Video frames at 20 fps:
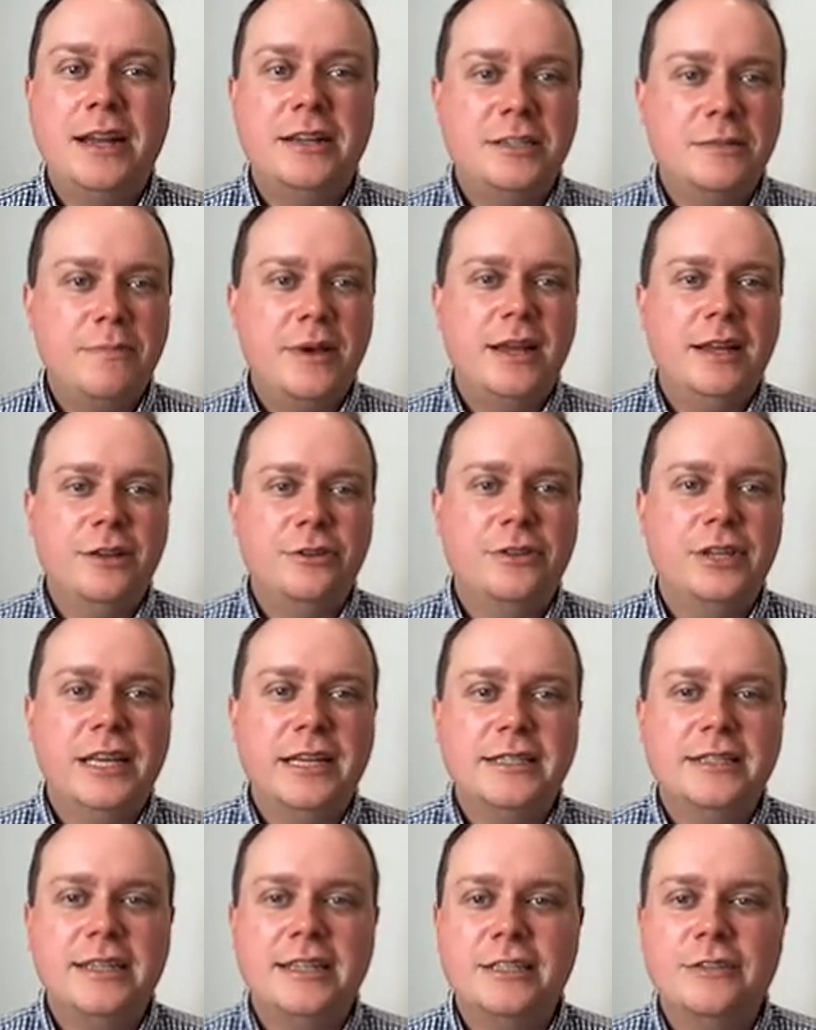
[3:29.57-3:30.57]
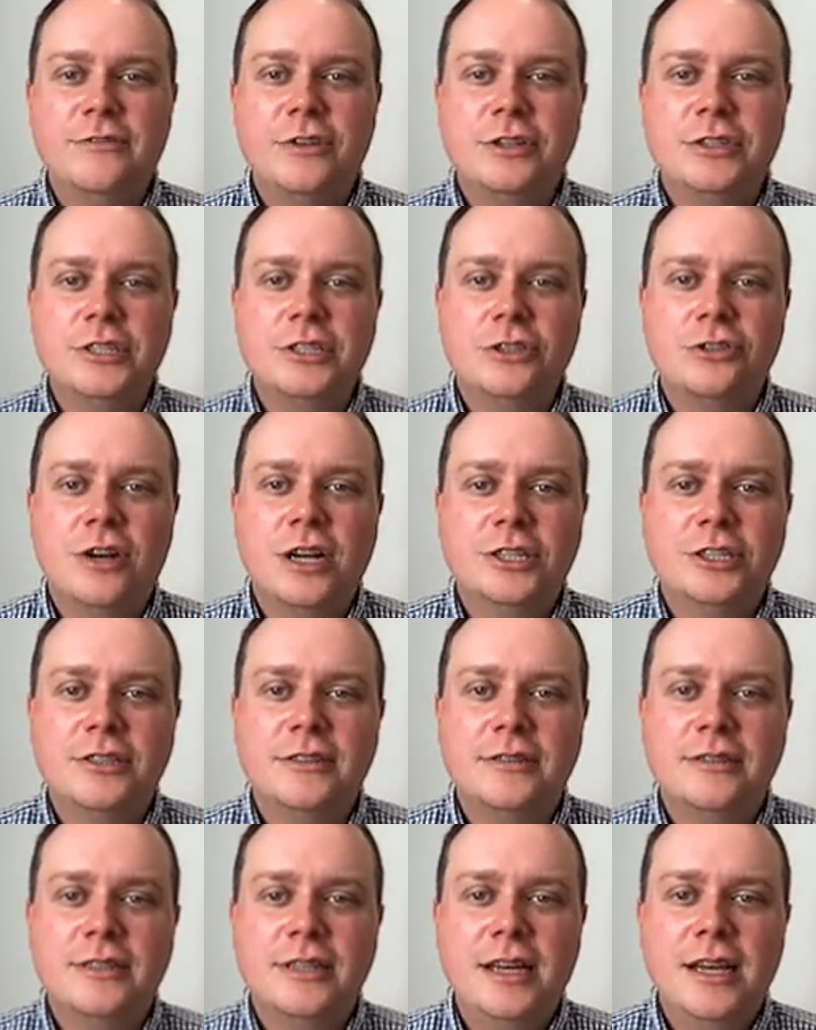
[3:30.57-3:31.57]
depending on the extent of those instructions.